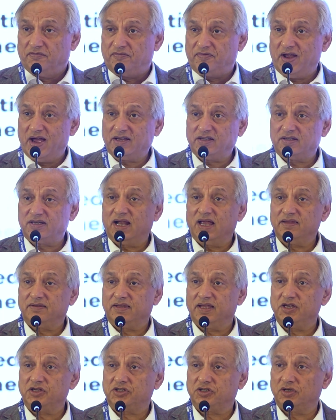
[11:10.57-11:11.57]

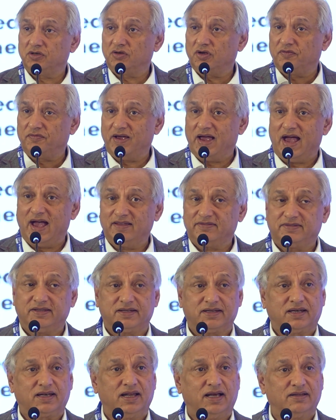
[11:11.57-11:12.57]
Fractionalization of
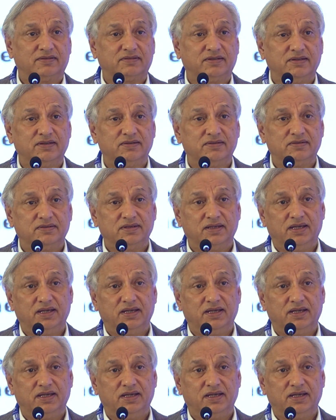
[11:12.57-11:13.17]
asset classes